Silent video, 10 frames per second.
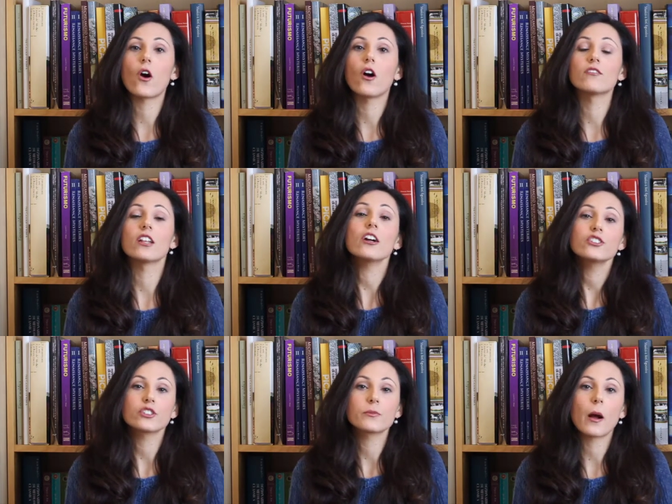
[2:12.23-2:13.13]
of a
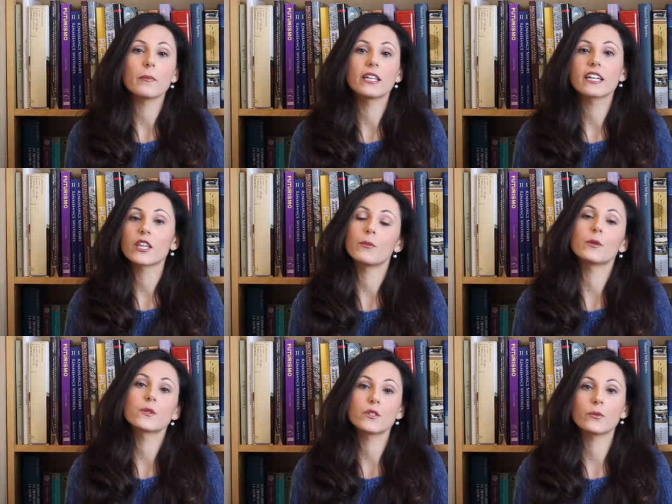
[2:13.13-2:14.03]
larger public, the
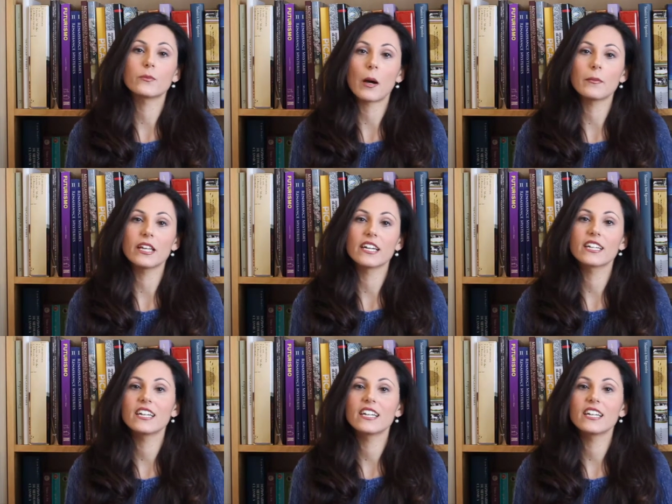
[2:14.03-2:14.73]
museum public.